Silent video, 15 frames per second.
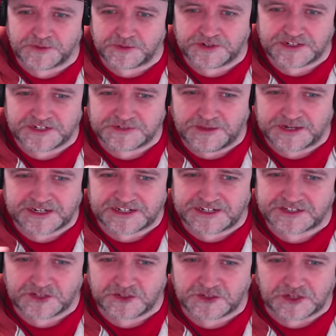building is making
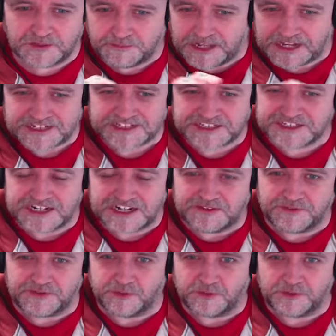it too complex to
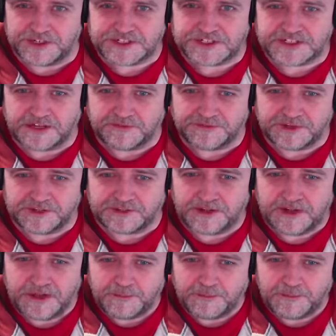deliver all this stuff in.